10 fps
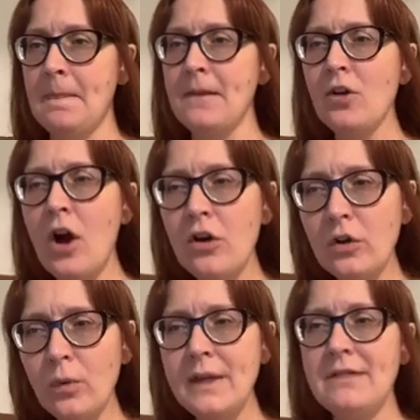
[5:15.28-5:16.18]
They're all
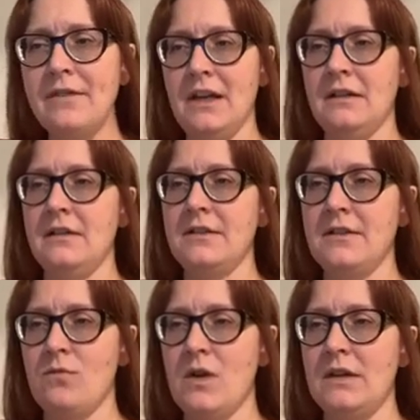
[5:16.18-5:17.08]
grieving
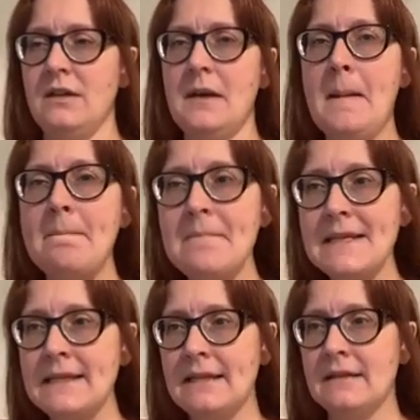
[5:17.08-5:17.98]
someone,
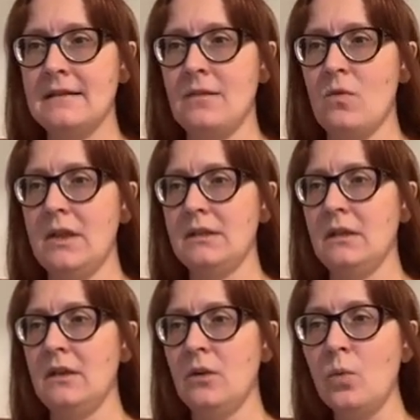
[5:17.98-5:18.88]
missing someone,
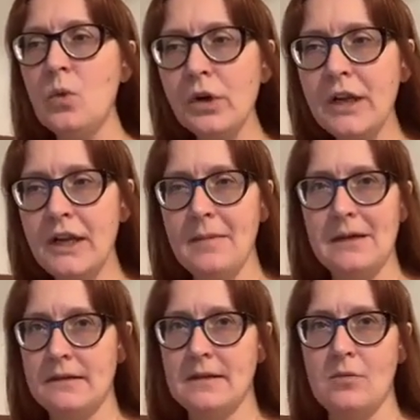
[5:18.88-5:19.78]
worried
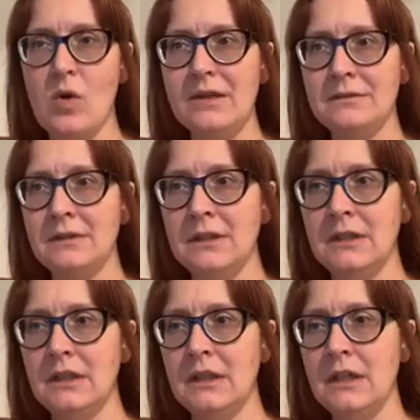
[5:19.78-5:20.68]
about someone.
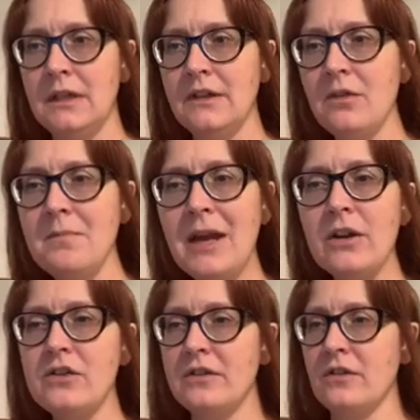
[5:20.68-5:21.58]
Their
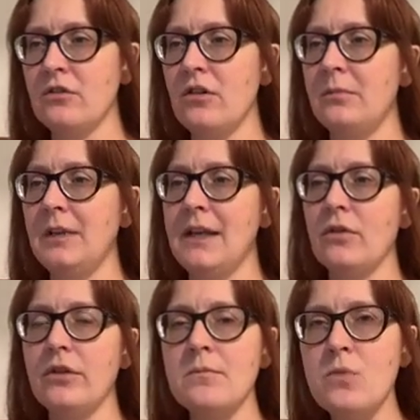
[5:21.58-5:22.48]
marriages are crumbling,
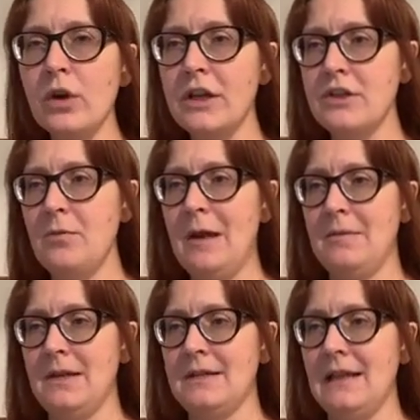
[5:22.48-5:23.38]
or their mortgage
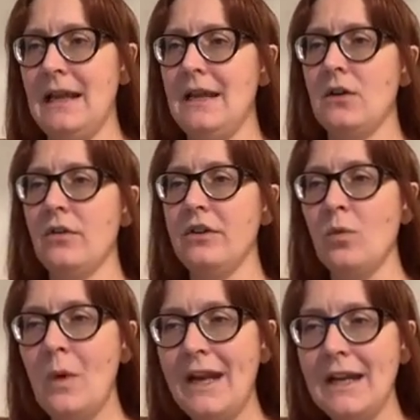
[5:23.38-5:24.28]
payment is late, or they're
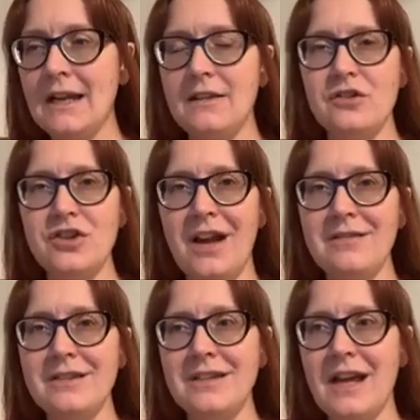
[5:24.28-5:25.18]
waiting on their
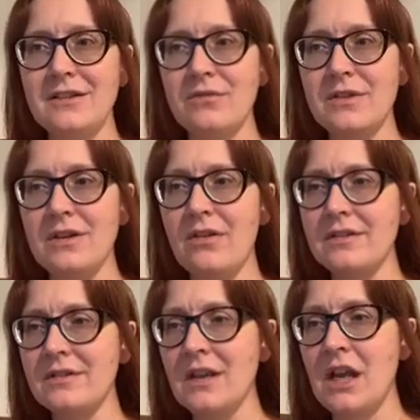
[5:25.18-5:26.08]
child's test
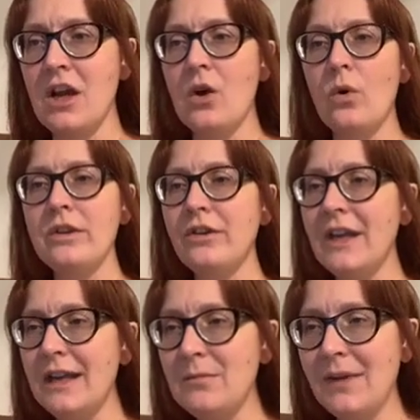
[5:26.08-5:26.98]
results, or they're
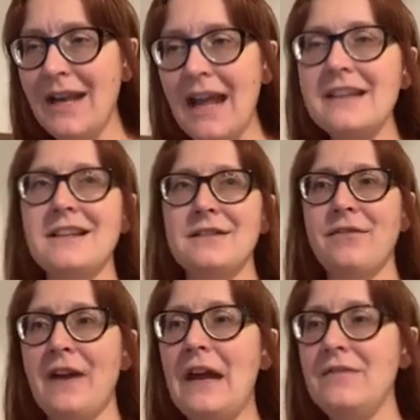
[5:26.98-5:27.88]
getting bananas
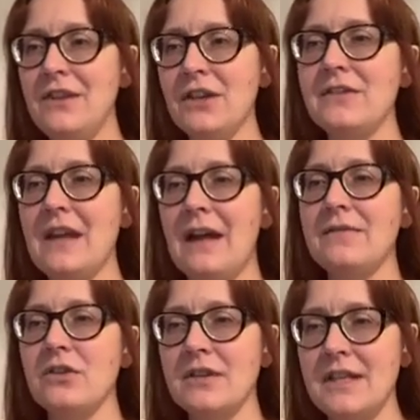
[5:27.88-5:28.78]
5 years
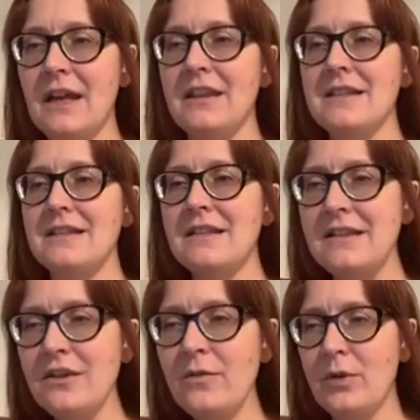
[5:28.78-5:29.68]
after a death and
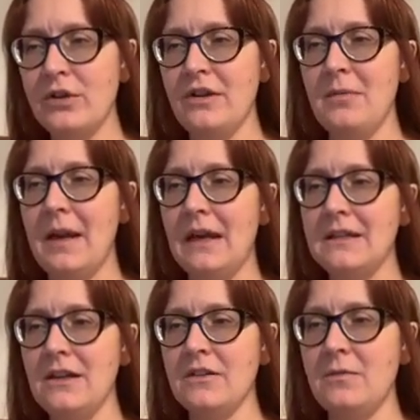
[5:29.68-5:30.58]
still pushing back
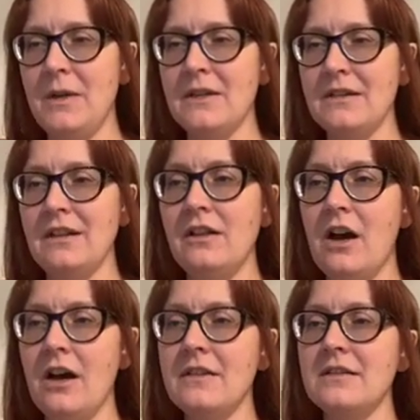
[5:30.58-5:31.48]
tears because the
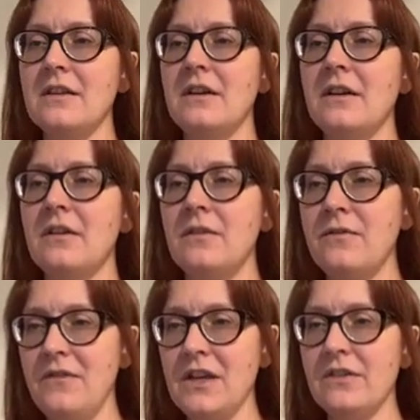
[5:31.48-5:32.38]
loss
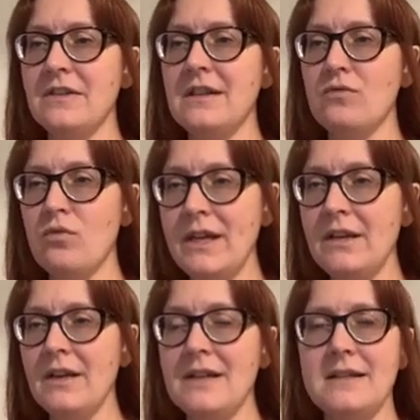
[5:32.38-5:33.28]
feels as
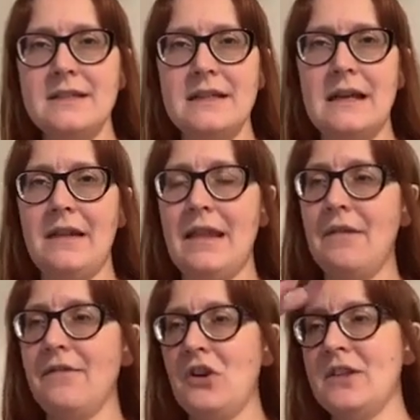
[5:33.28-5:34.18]
real as it did on
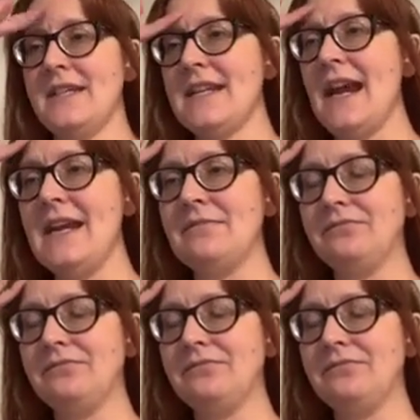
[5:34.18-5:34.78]
that first day.